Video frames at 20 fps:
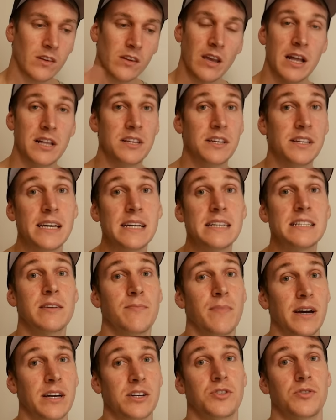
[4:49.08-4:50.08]
and you need to
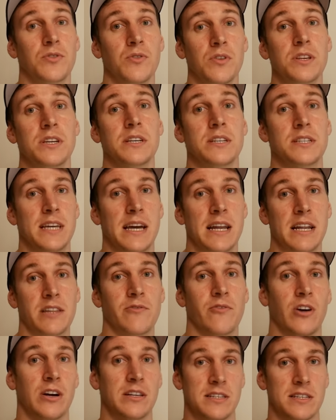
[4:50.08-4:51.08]
make sure that you're standing the
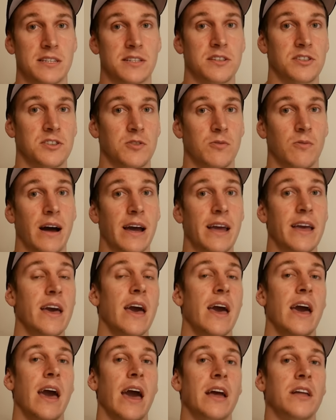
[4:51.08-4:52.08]
right distance away
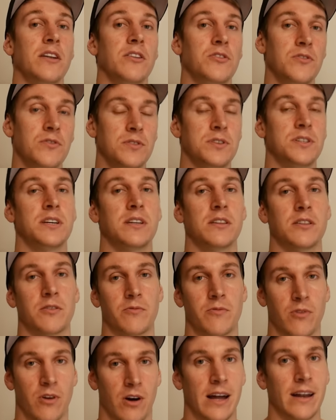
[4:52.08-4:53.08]
and using the
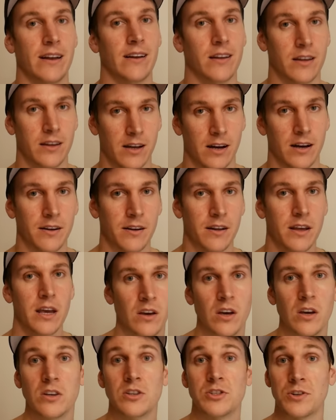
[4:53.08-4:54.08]
right gun.
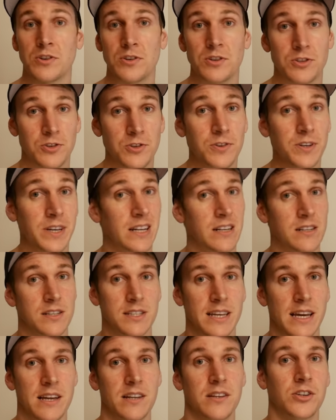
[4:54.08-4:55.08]
So you do get a
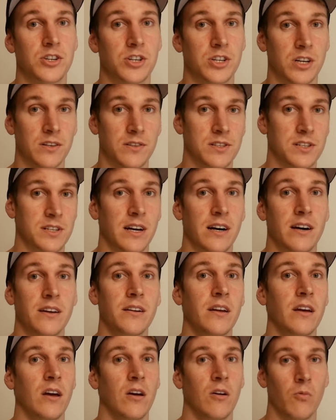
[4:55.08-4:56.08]
standard Schutz
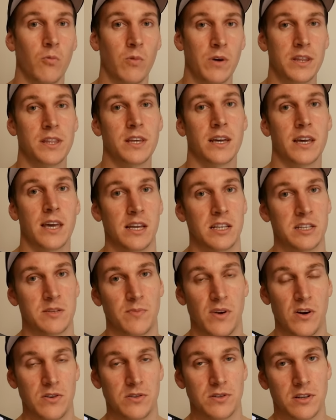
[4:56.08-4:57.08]
gun with the kits
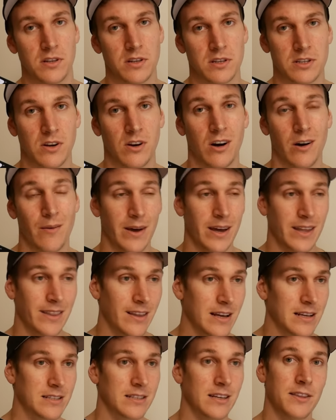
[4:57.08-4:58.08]
most of the time, and
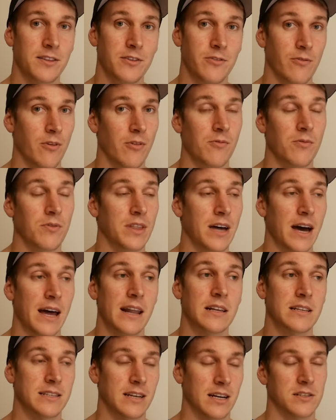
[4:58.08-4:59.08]
there's nothing wrong with that.
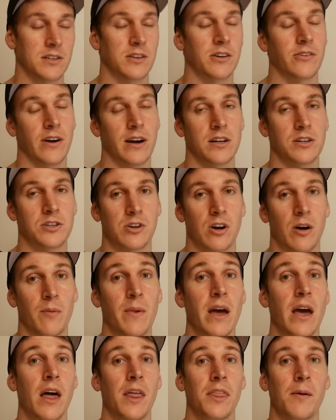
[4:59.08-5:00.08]
It does a great
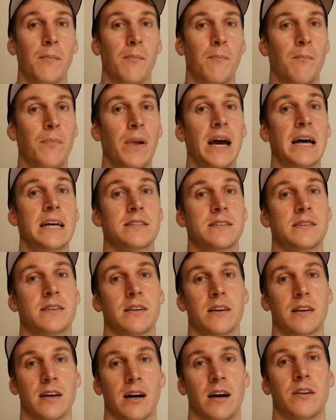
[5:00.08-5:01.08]
job. The
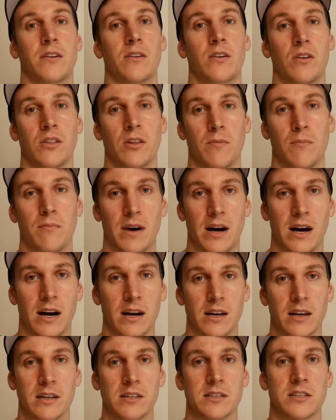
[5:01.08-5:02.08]
best gun on the
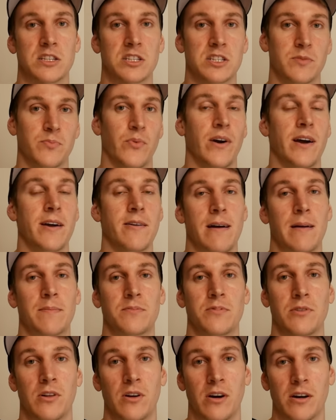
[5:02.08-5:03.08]
market to spray
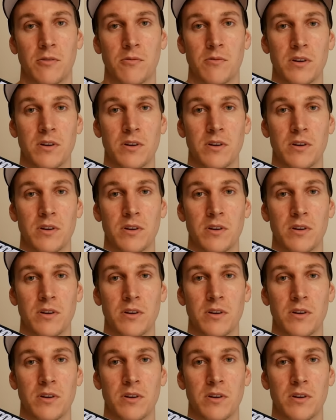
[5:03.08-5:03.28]
Raptor Liner